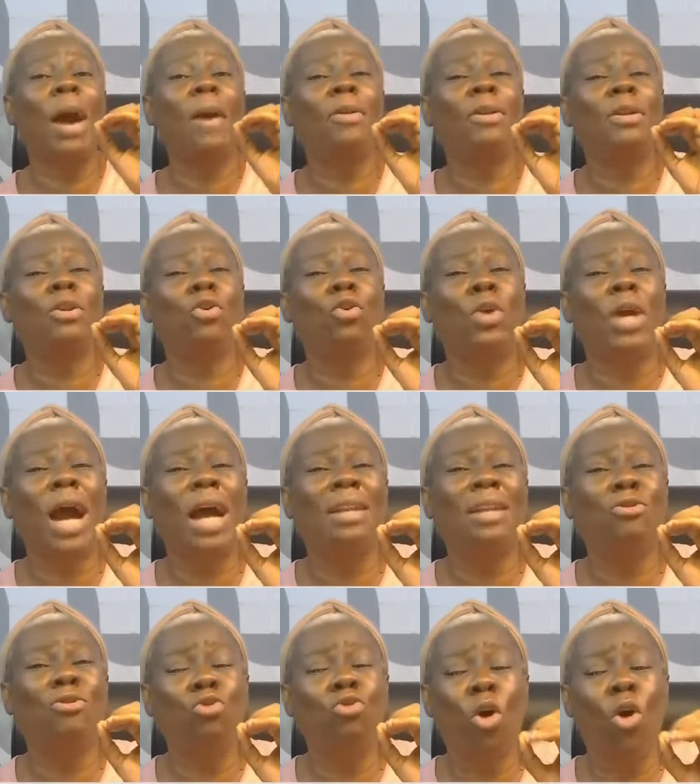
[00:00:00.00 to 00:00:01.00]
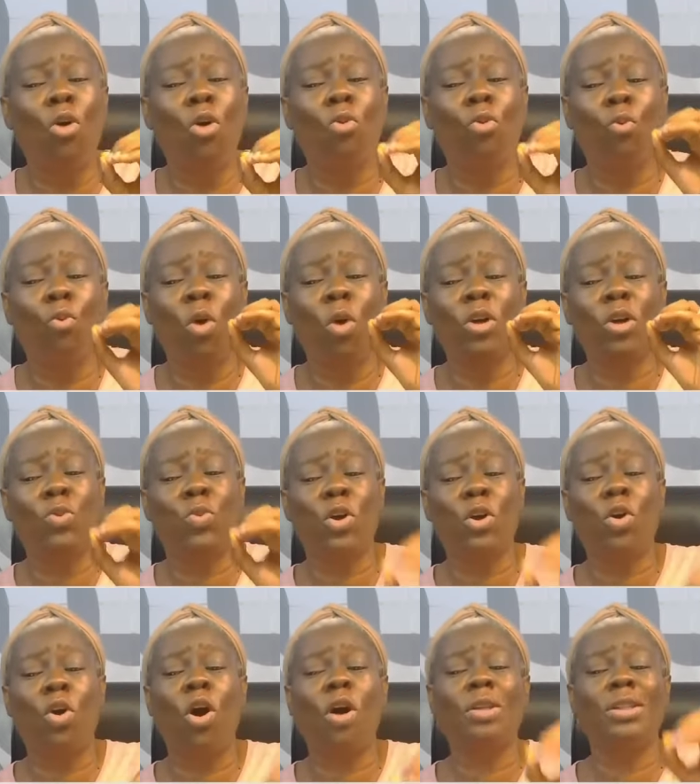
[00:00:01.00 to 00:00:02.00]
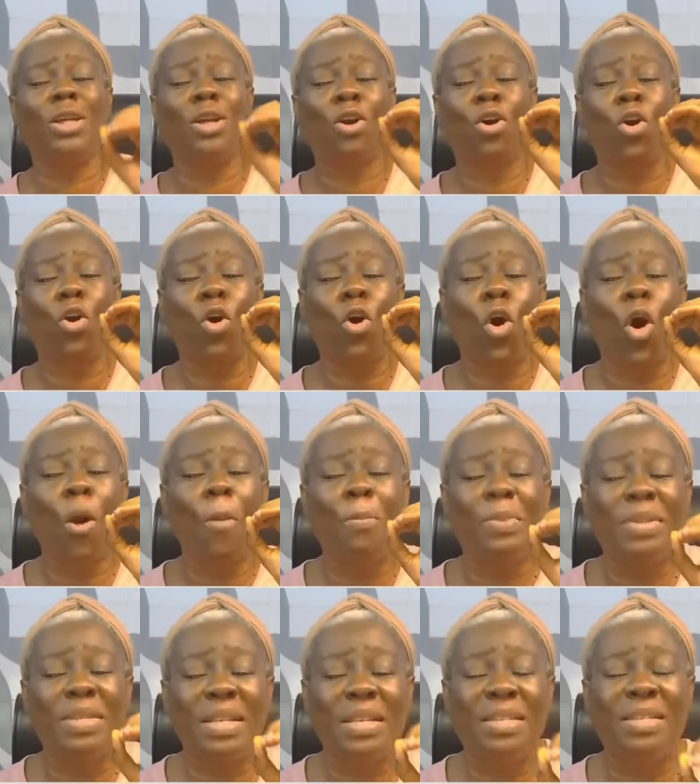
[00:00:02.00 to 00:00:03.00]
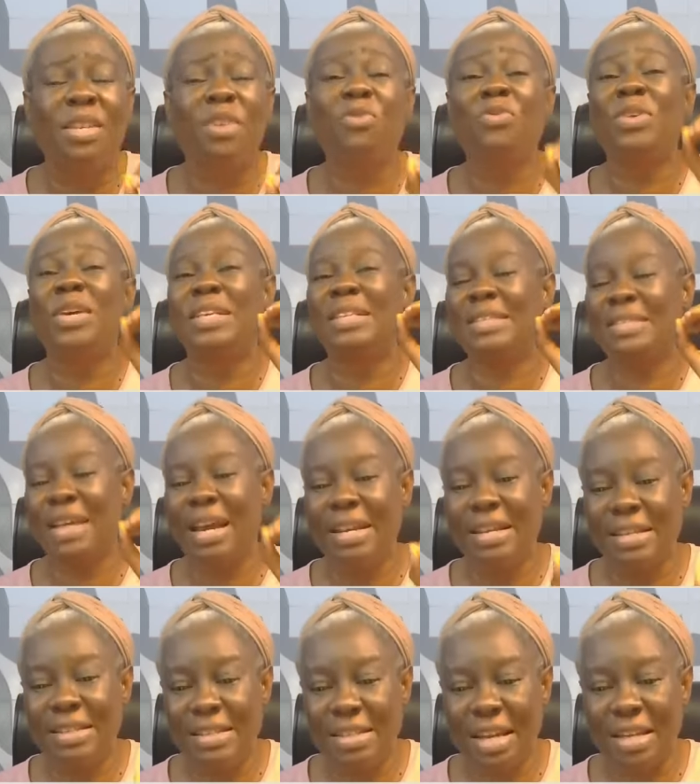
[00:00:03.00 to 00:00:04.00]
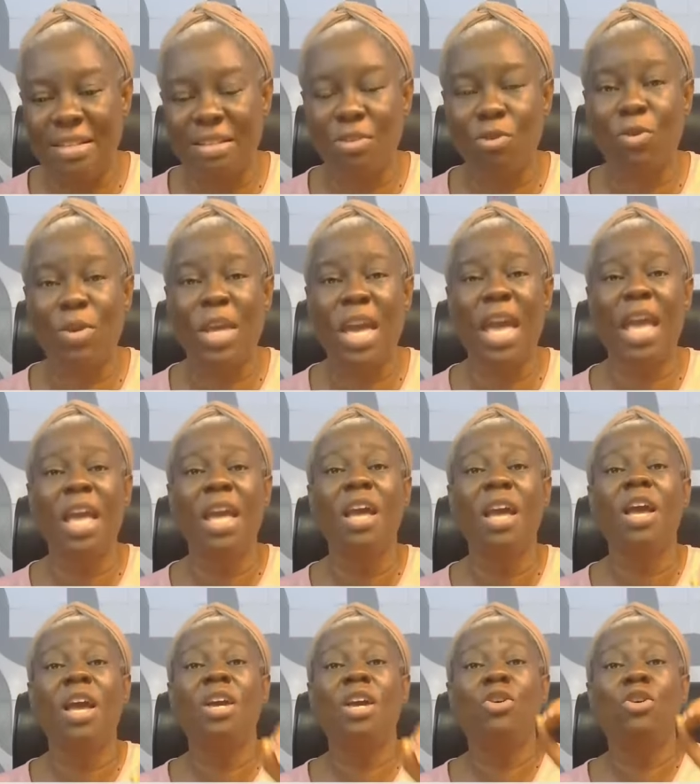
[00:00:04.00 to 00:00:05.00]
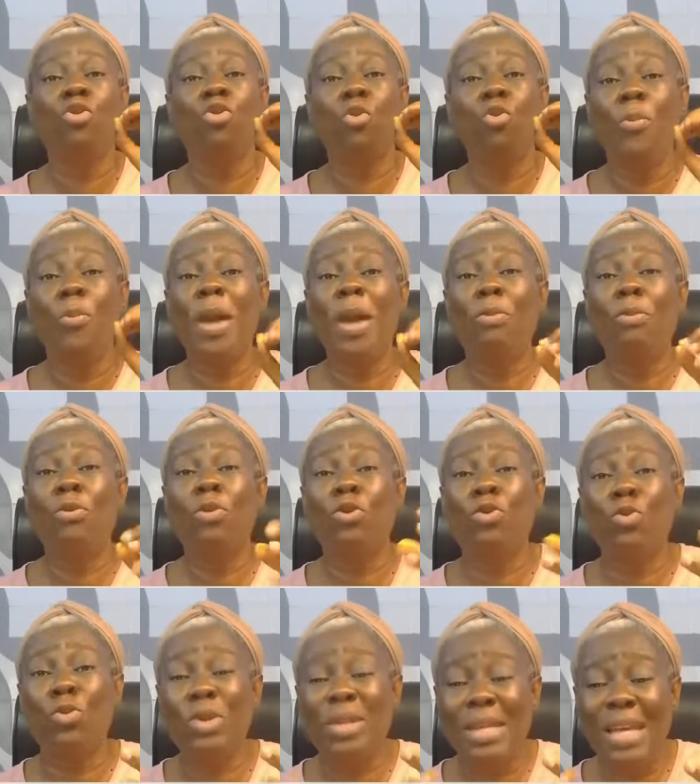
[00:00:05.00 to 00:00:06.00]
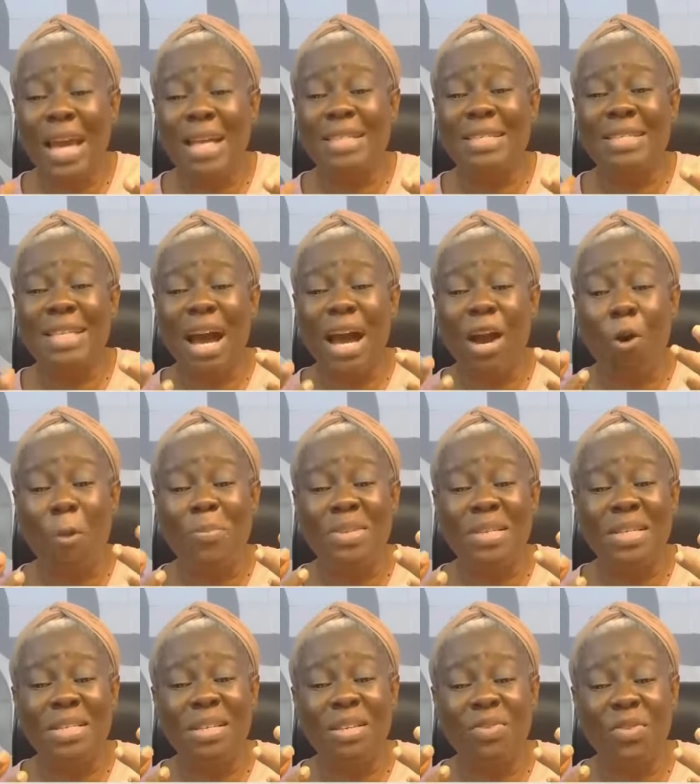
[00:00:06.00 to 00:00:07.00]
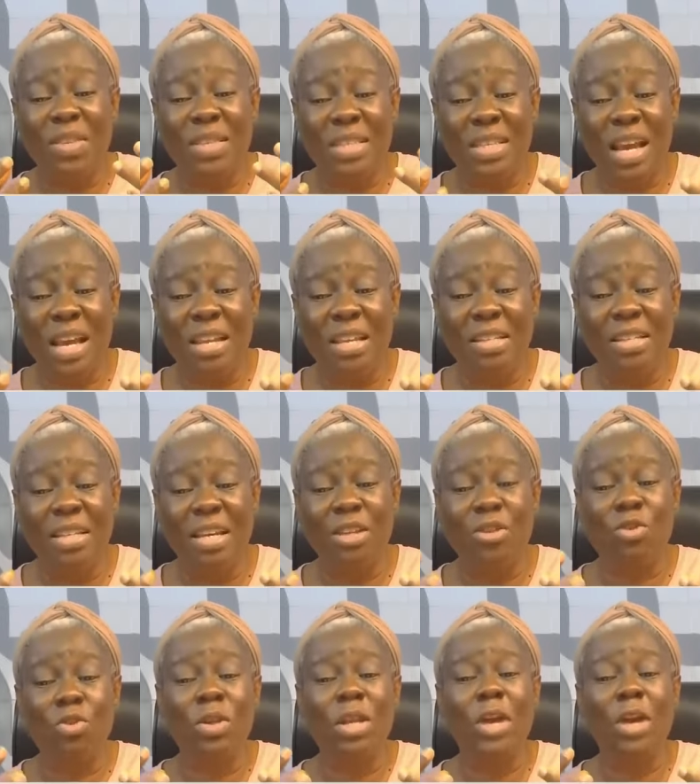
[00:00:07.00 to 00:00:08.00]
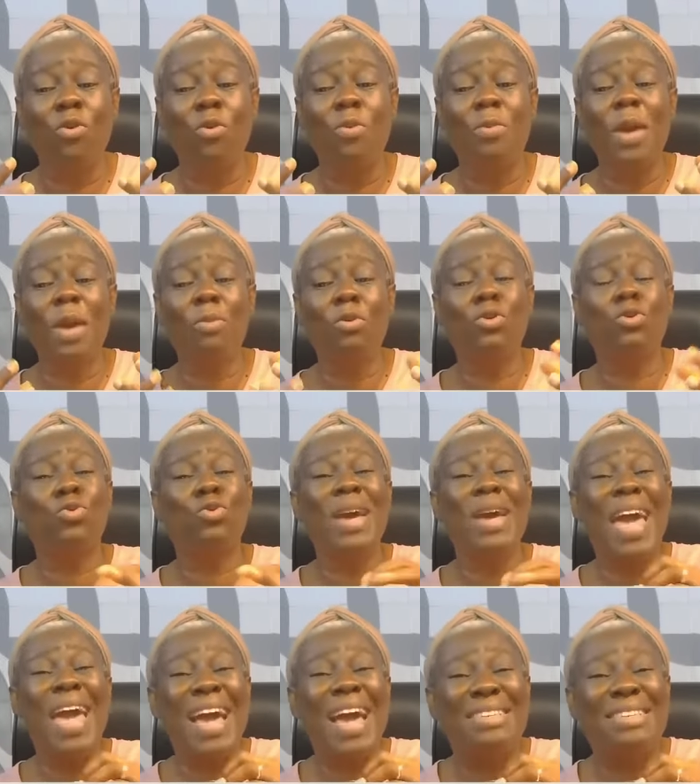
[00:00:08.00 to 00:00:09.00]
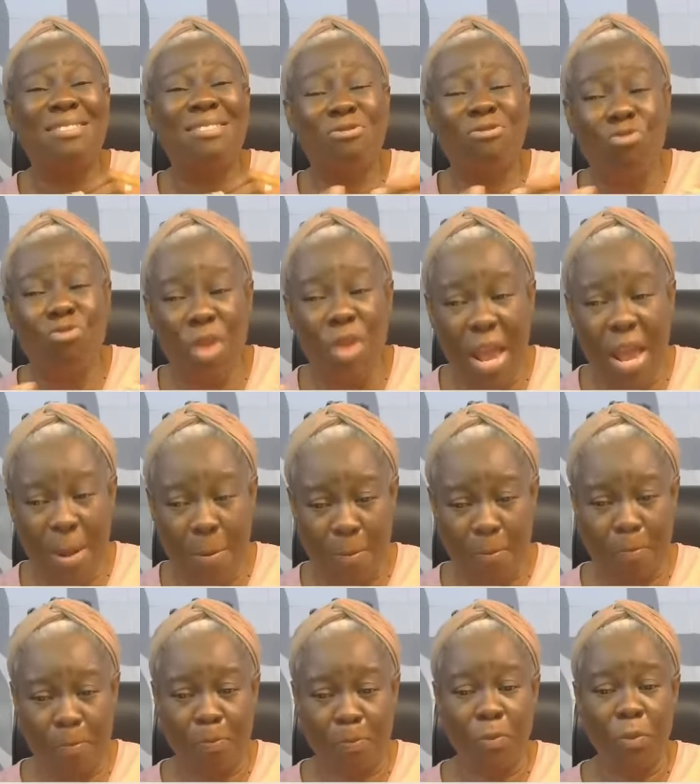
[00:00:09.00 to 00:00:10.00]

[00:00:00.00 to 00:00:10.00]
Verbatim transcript: can you can know what we call the competitive intelligence okay you will be able to get that competitive intelligence so that you'll be able to x-ray